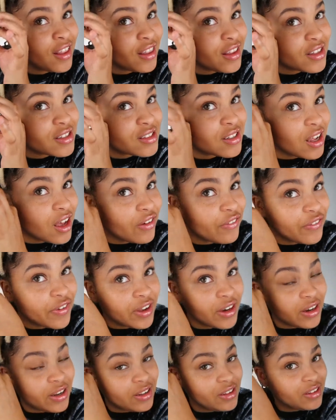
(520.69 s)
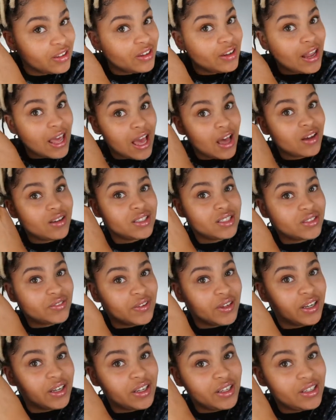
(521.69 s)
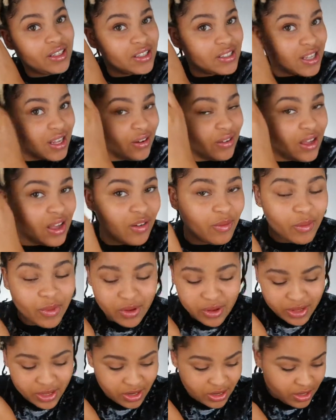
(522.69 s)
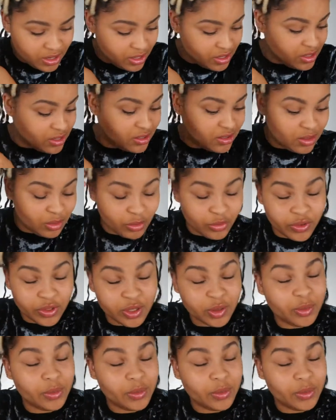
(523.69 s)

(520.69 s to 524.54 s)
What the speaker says: It's not funny. Now it's funny because I don't have bald-headed edges no more,